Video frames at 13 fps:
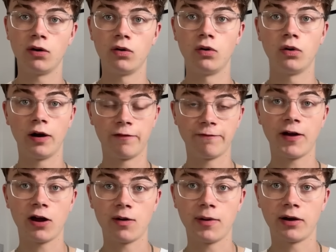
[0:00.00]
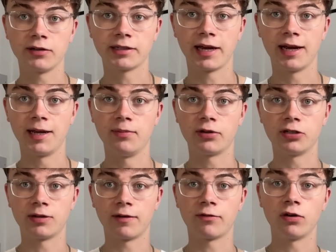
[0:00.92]
or a fair amount daily,
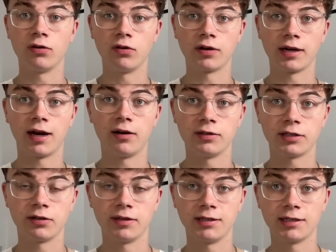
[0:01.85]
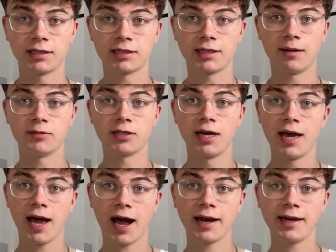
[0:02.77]
because we haven't got long now until these exams,
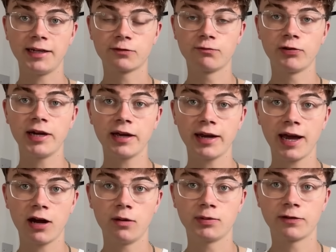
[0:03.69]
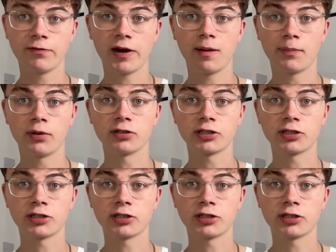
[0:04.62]
and it's really going to help develop your